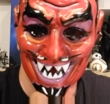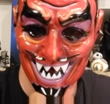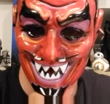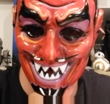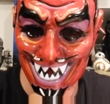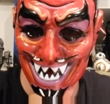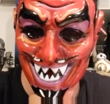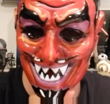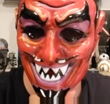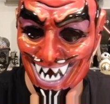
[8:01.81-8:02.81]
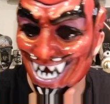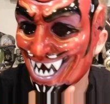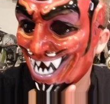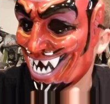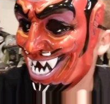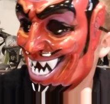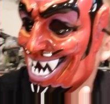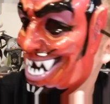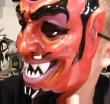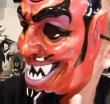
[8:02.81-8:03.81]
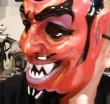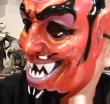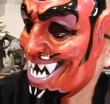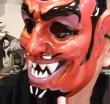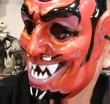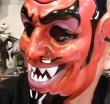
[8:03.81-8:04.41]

on me. Give you kind